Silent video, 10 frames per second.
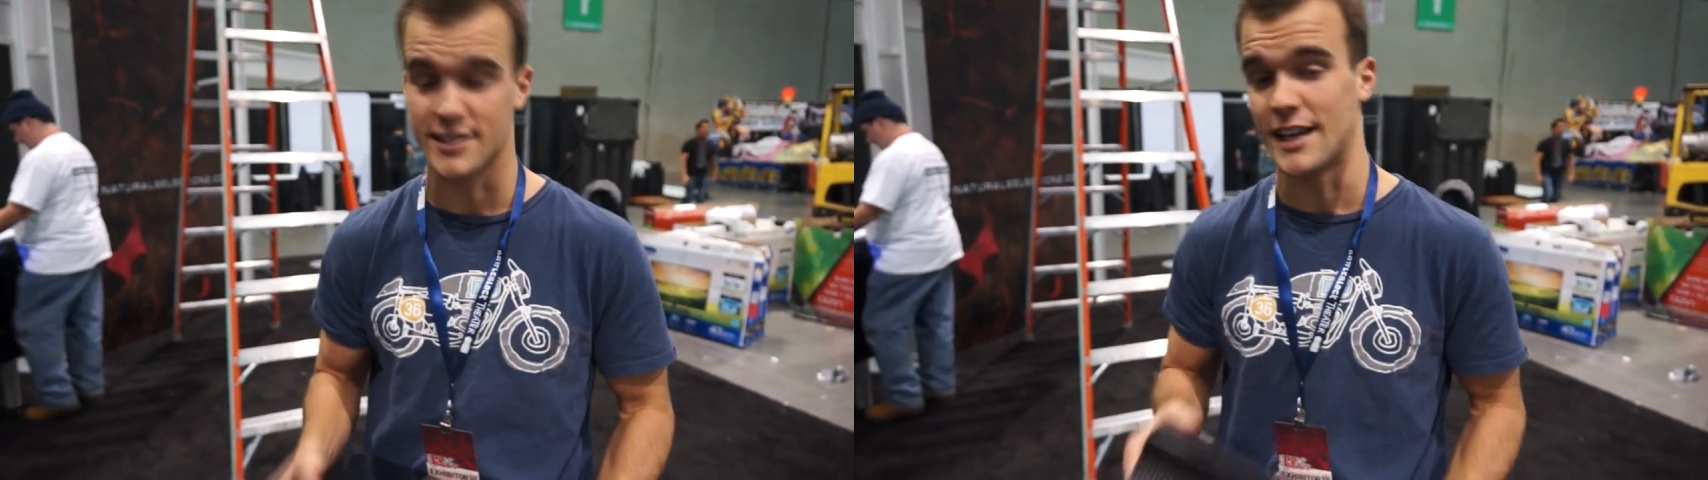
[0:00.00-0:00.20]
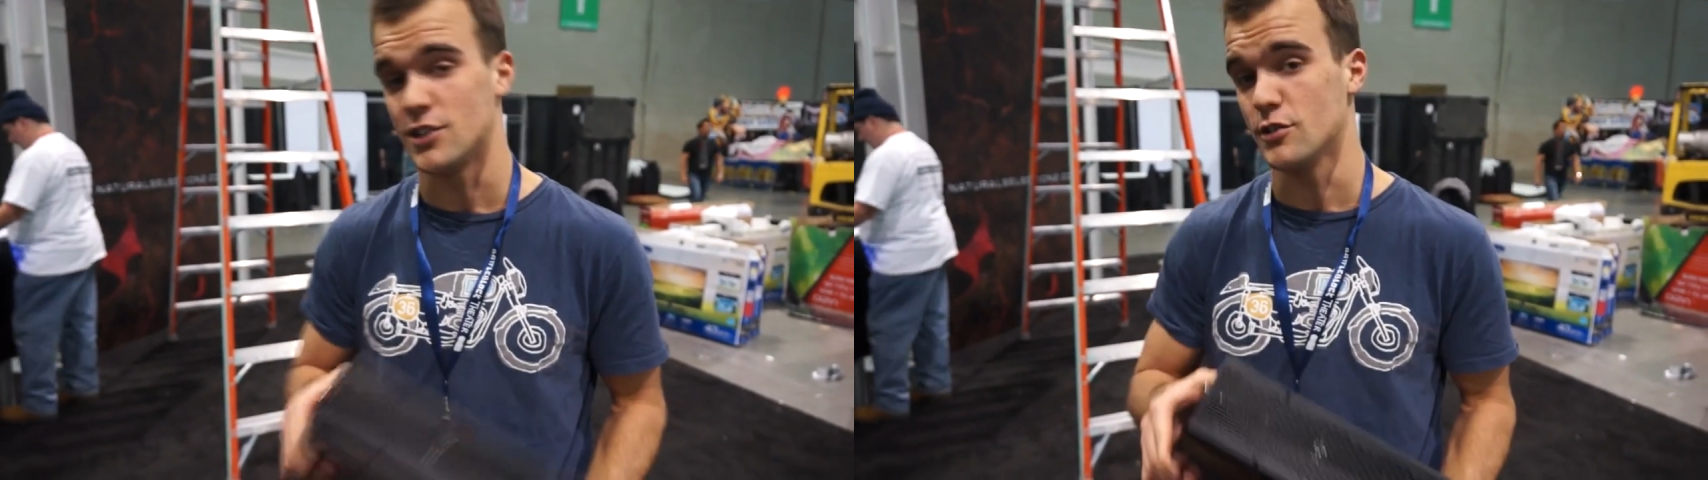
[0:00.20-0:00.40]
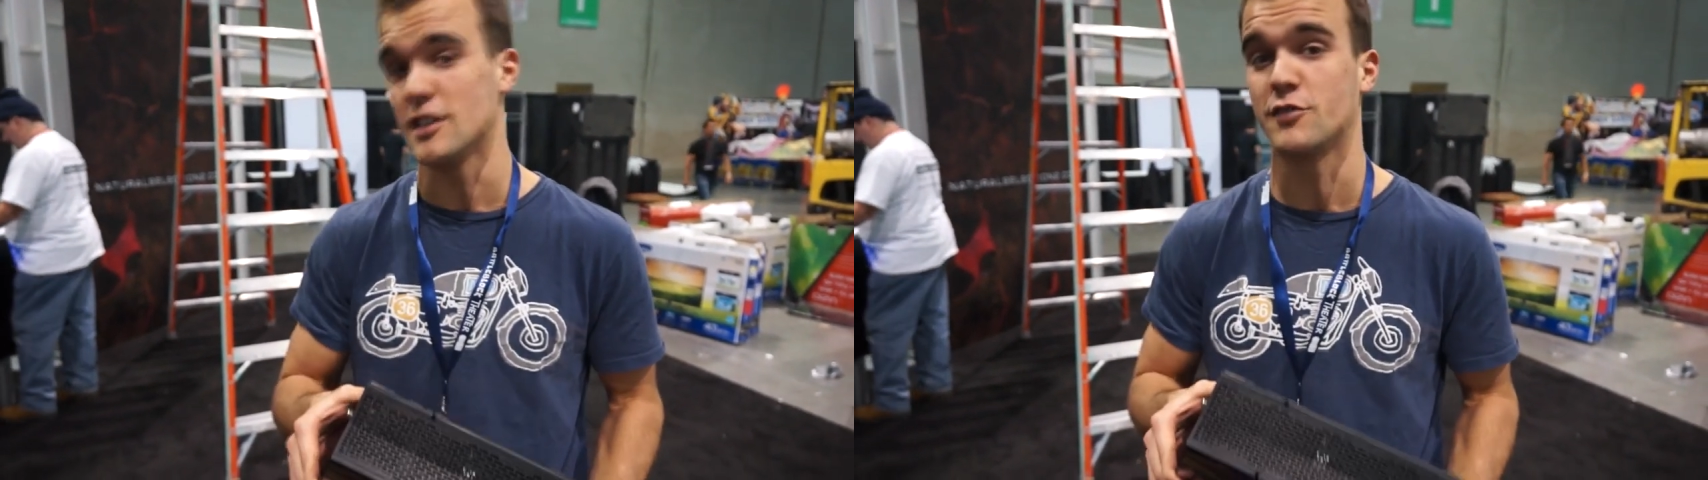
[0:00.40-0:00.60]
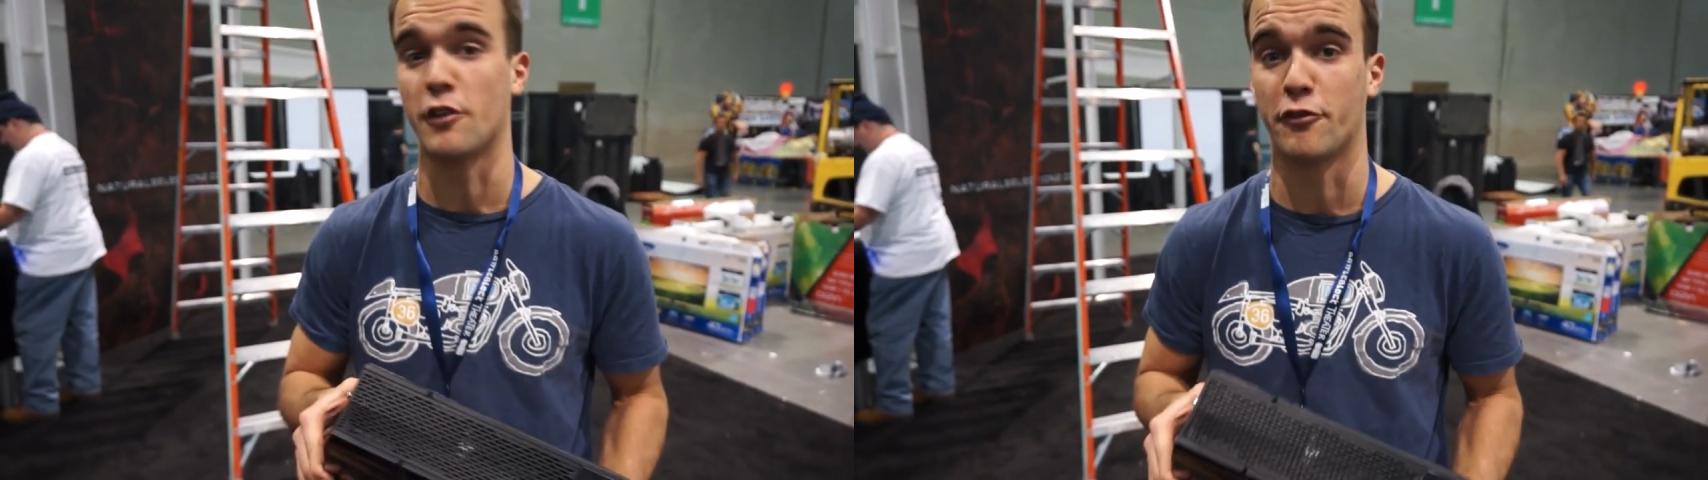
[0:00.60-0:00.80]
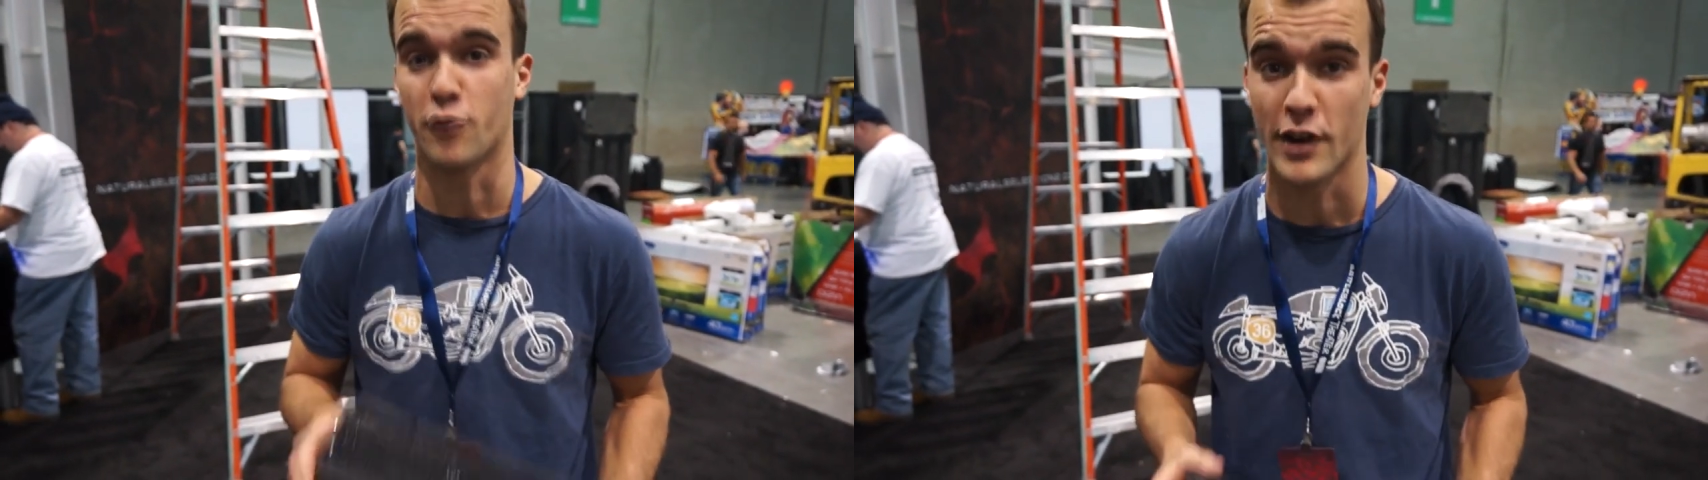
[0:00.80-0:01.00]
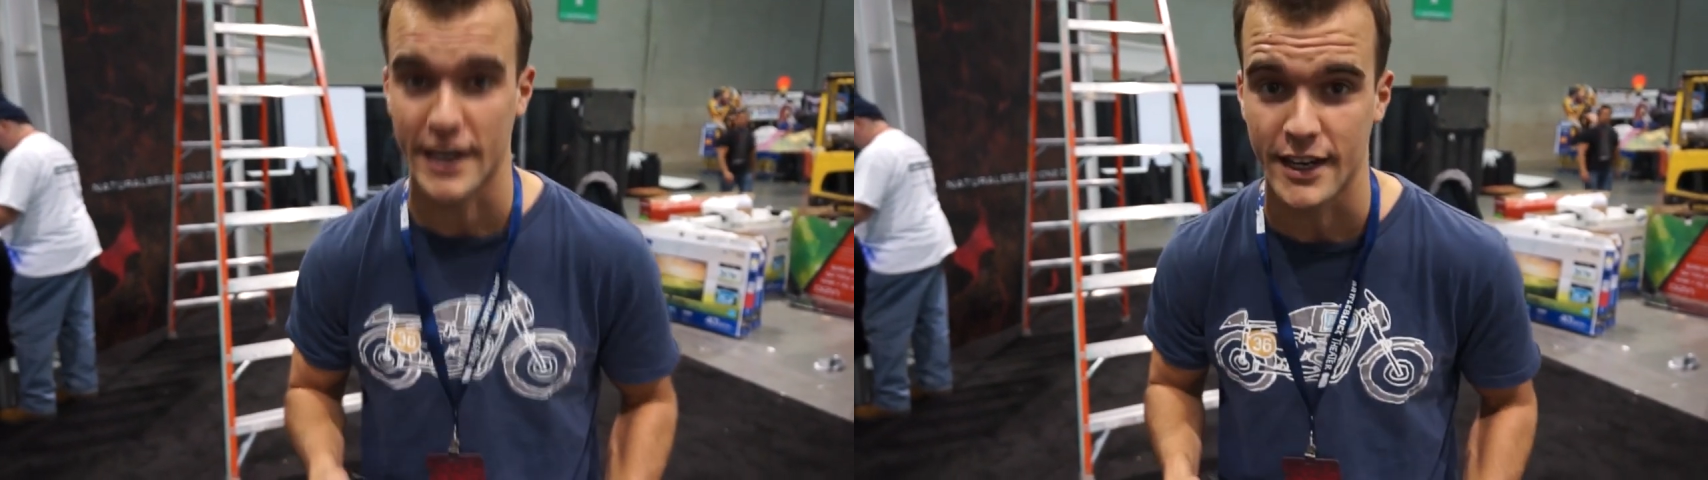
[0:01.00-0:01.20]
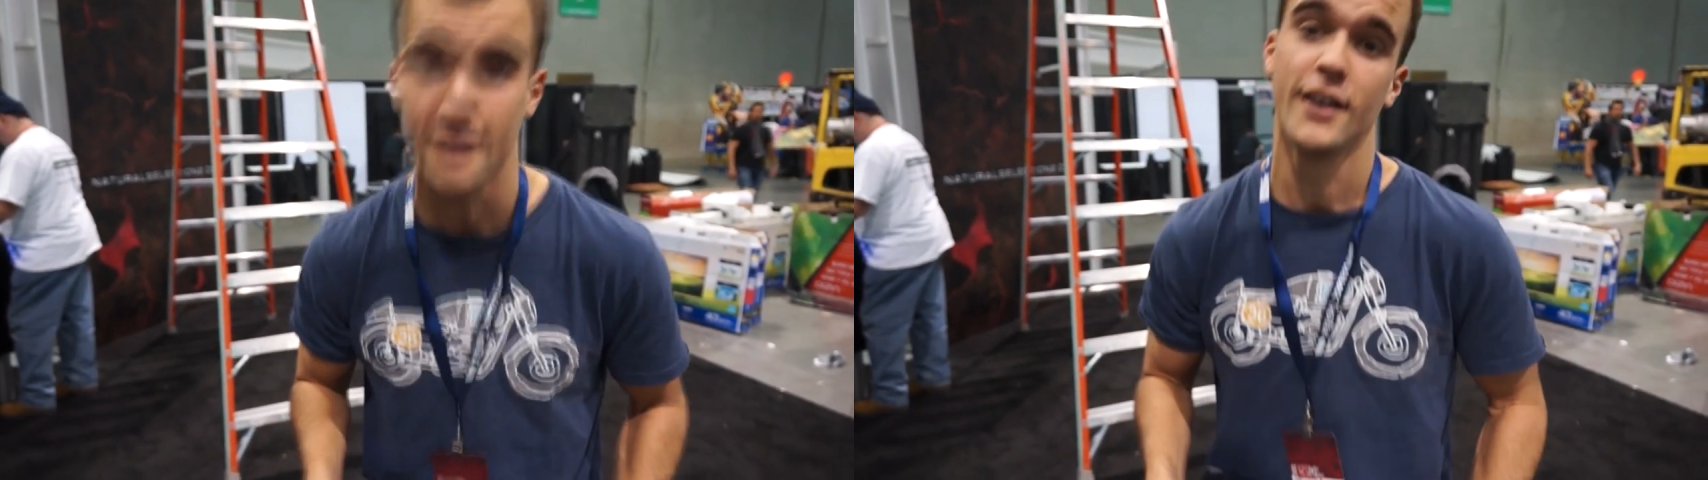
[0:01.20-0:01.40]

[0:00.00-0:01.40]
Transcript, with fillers: They do this for free.